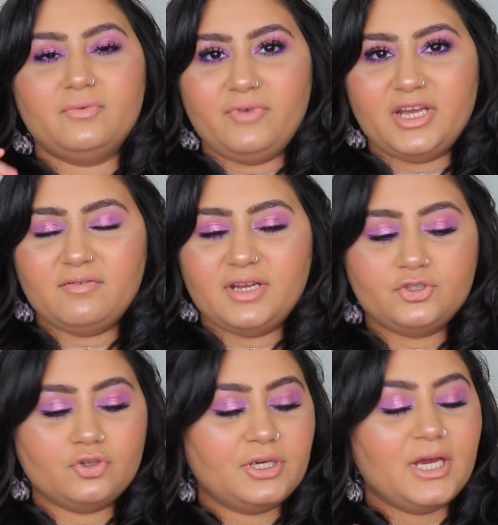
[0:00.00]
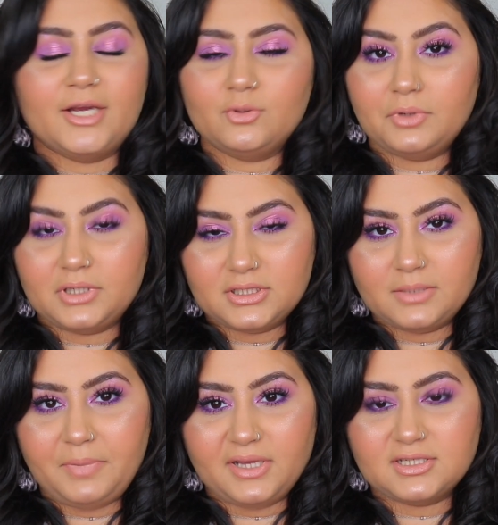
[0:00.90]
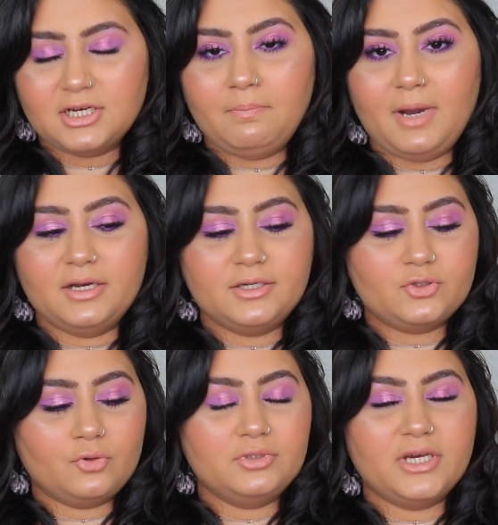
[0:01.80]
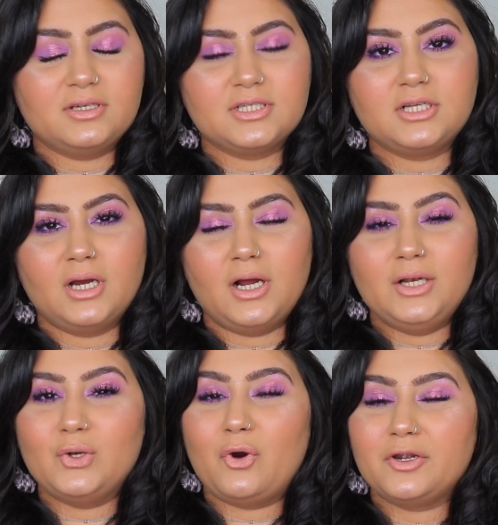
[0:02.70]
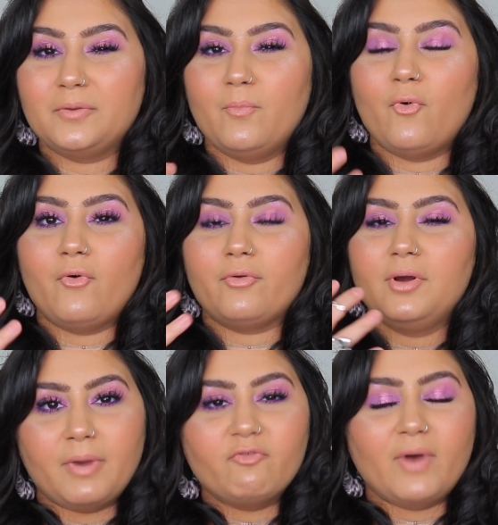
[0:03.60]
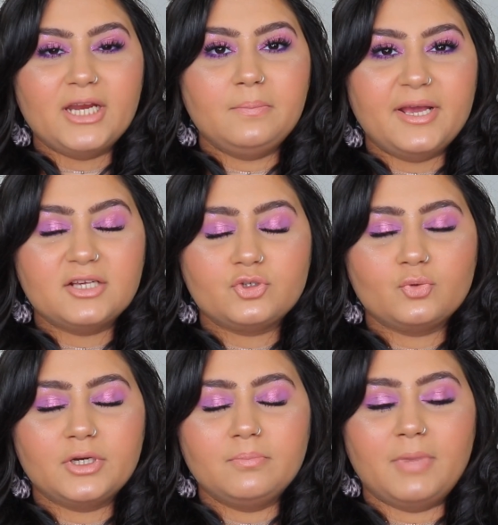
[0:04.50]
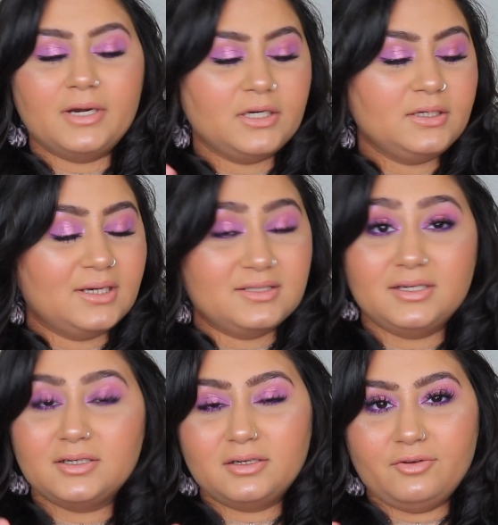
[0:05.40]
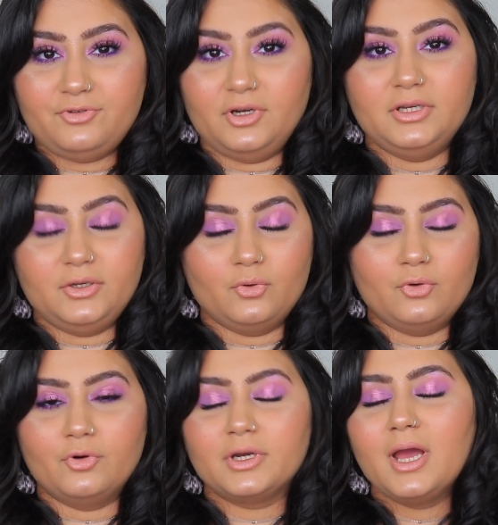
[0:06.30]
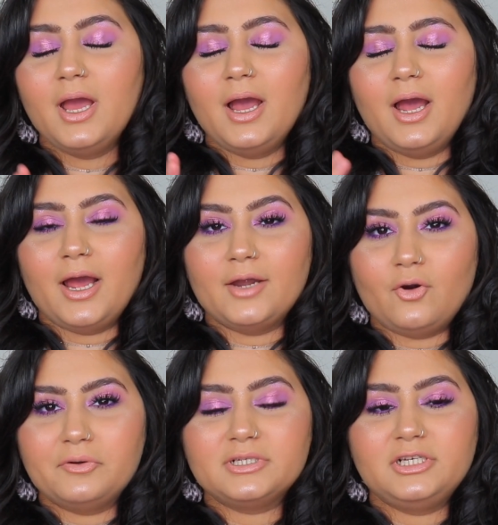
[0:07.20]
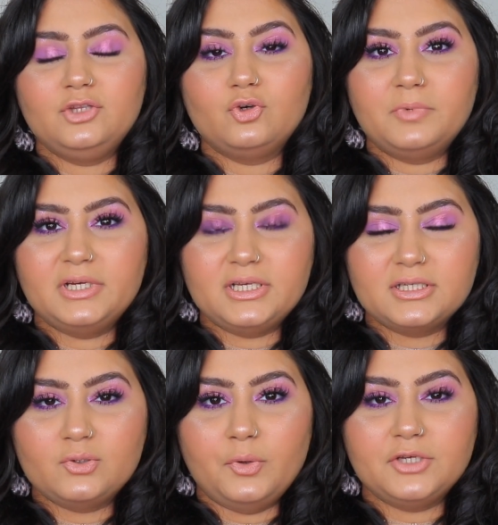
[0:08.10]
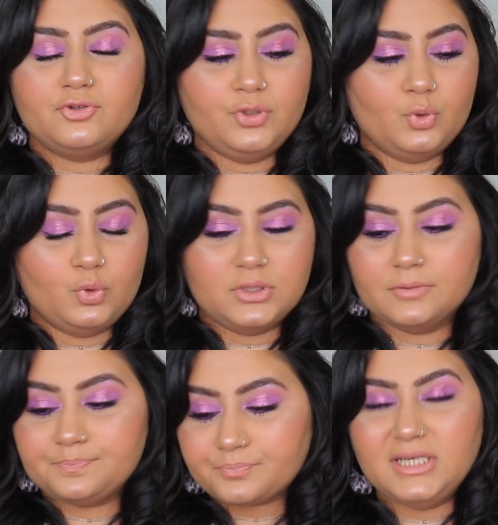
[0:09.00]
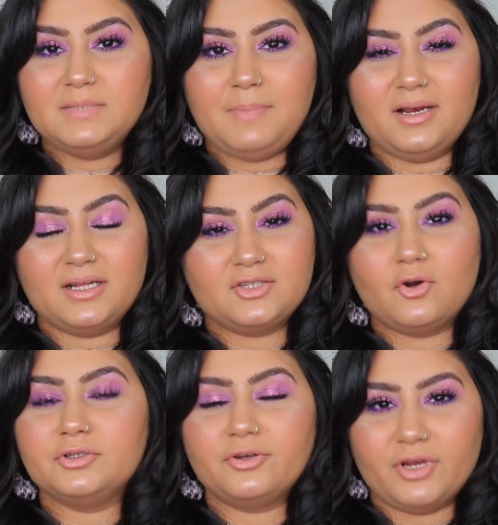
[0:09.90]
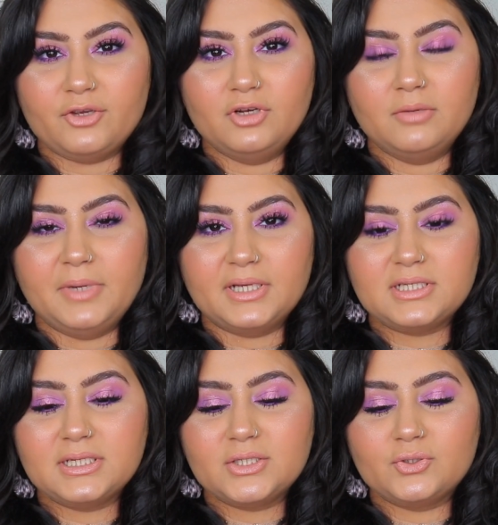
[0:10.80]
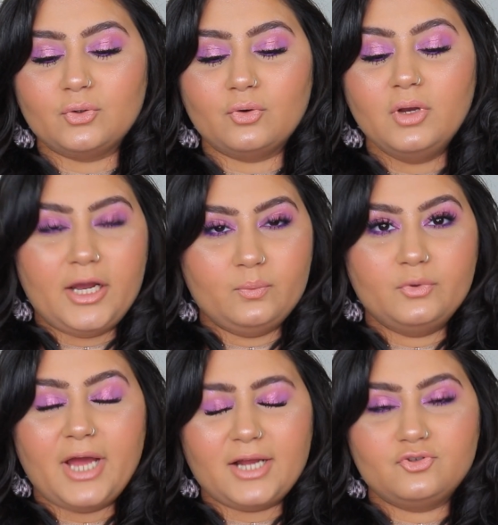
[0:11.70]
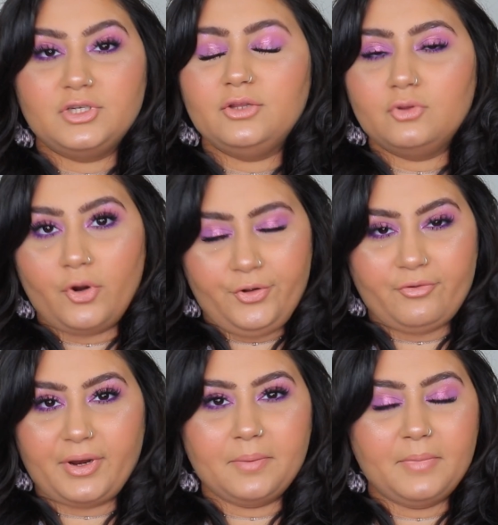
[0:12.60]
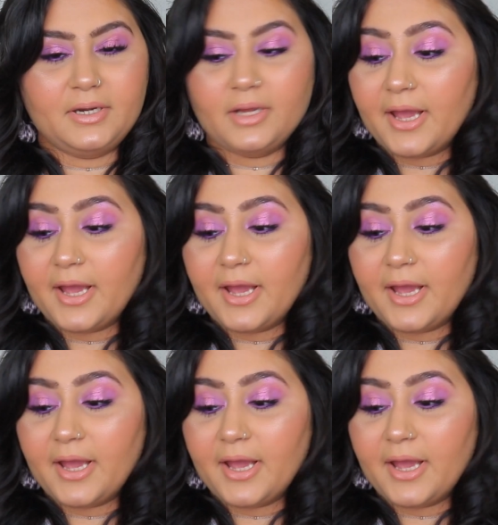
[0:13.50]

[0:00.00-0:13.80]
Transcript: very chalky. I know it is a pastel palette, so there is a lot more white base to it, but it doesn't really look good. And honestly, nobody is going to use these palettes on a regular basis, so I would actually not recommend